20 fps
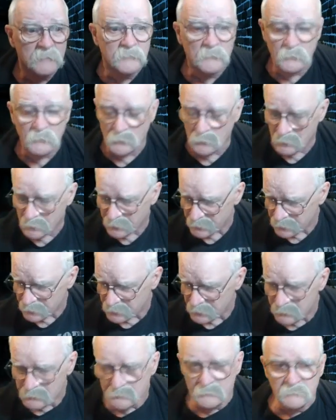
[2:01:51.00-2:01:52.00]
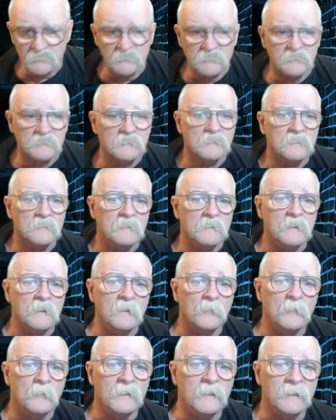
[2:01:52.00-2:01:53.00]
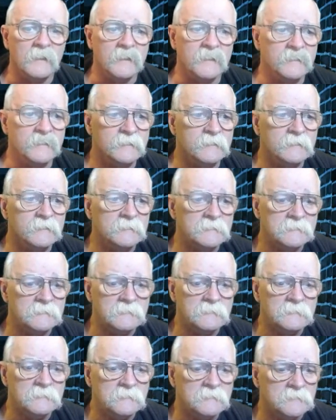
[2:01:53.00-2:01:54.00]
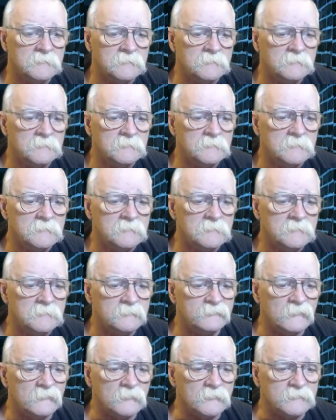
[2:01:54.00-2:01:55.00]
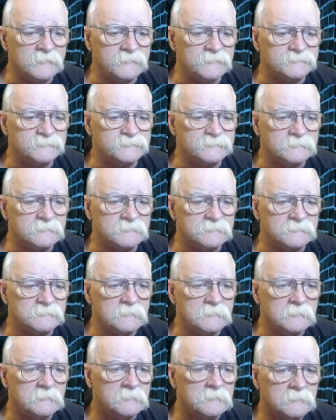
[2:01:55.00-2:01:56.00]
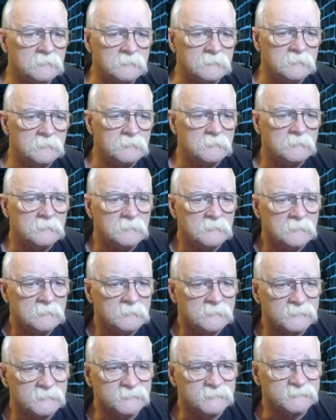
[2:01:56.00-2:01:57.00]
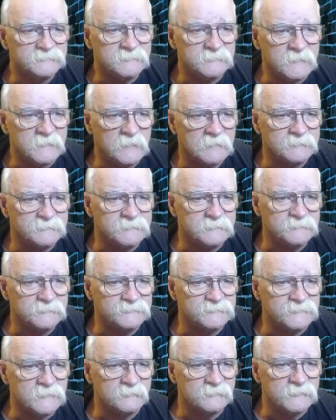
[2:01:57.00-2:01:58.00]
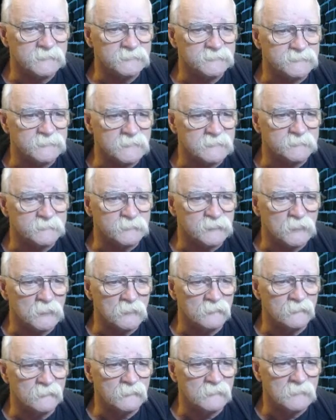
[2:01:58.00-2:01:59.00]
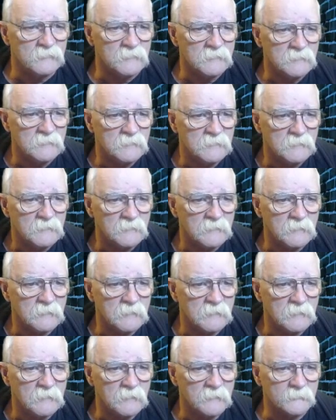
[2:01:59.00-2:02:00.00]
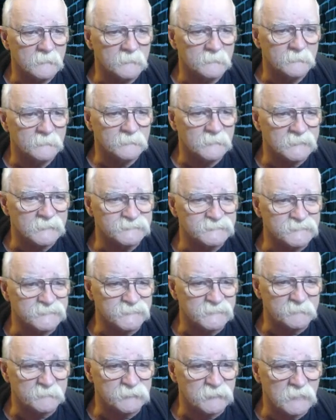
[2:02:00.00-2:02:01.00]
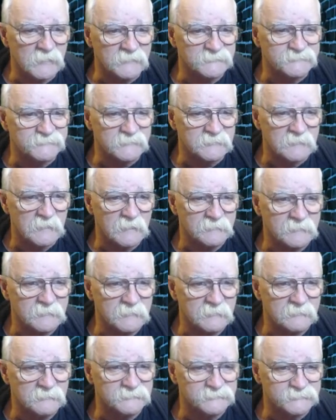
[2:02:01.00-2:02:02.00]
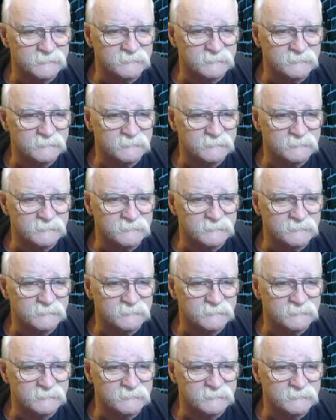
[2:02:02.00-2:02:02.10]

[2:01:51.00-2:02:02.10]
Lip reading: coin away for Easter. This is a 1976 proof. That's just the plastic on there.